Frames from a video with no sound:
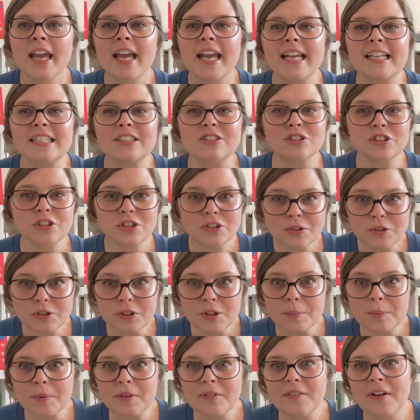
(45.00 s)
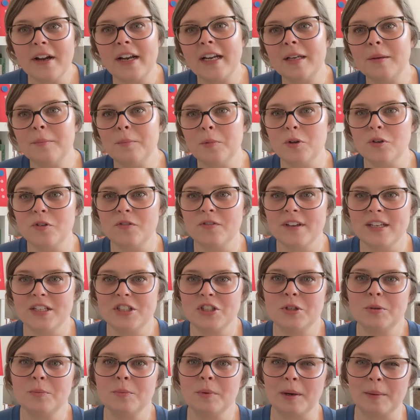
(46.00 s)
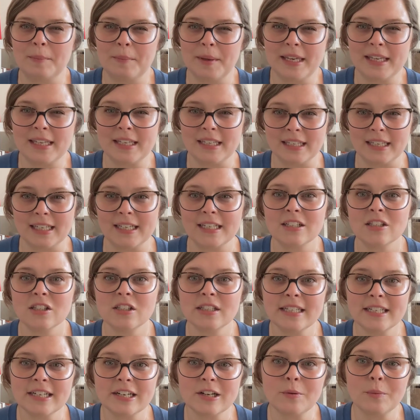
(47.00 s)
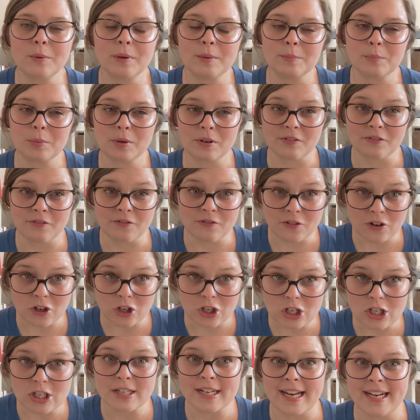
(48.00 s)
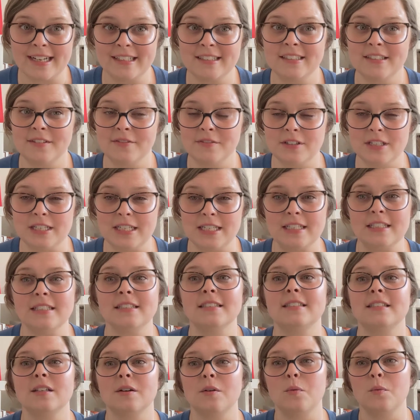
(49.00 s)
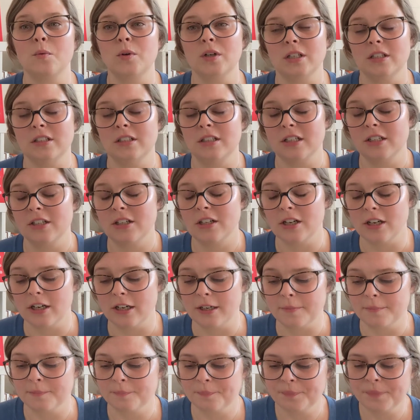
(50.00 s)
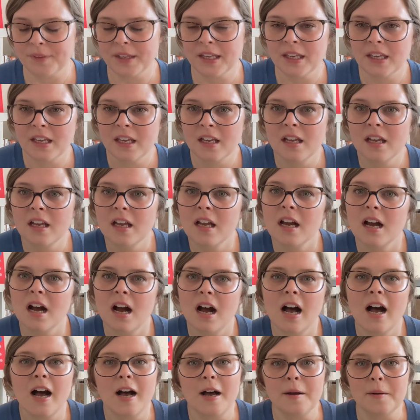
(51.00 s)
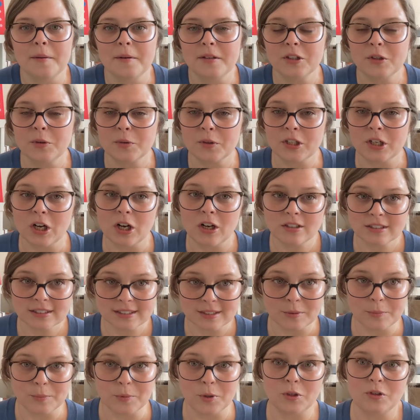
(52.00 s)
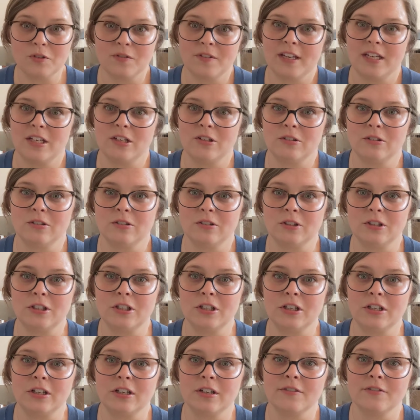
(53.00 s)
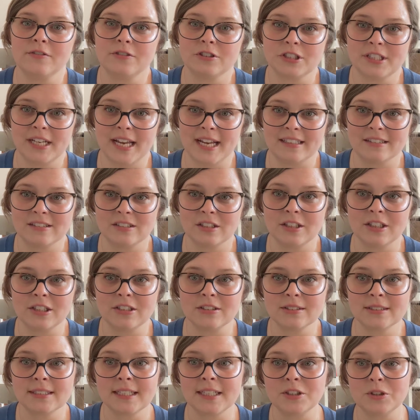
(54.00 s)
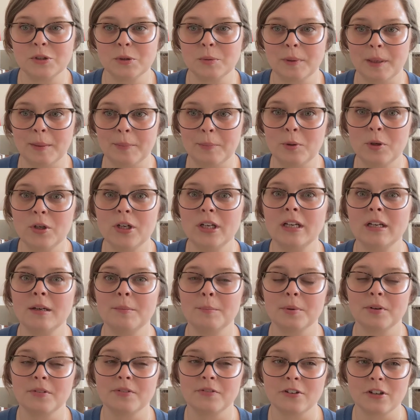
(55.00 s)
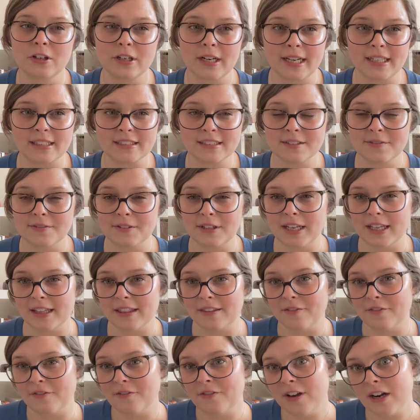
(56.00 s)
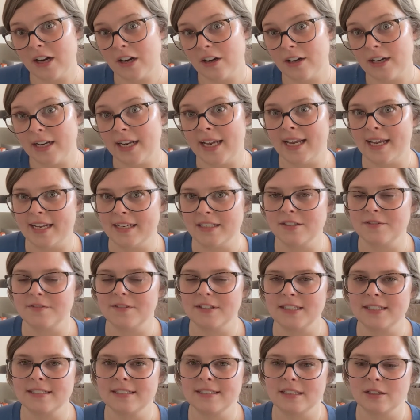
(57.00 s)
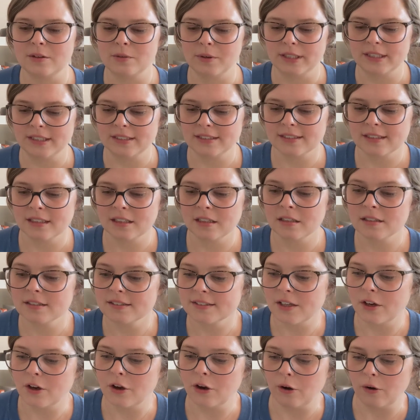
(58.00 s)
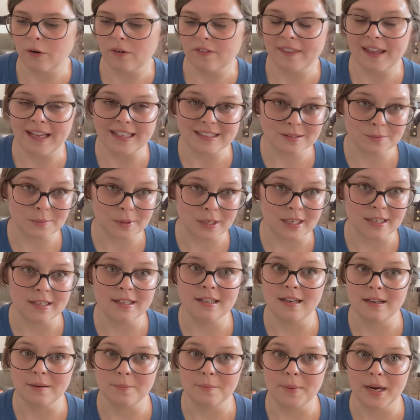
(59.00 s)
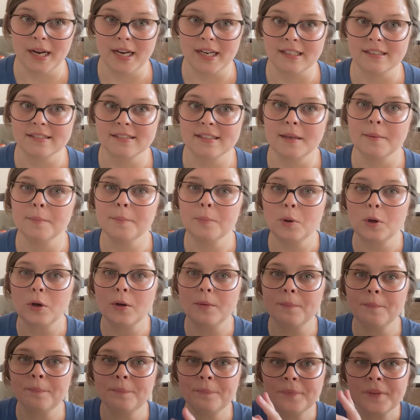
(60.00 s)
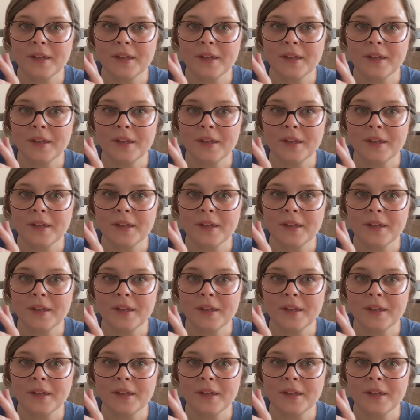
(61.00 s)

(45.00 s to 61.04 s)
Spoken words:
And two, you're providing motivation by making it clear when preferred activities will occur. You can also motivate your learner for tasks on their schedule by putting a preferred activity at the very end of the sequence. So that's what I did in my example.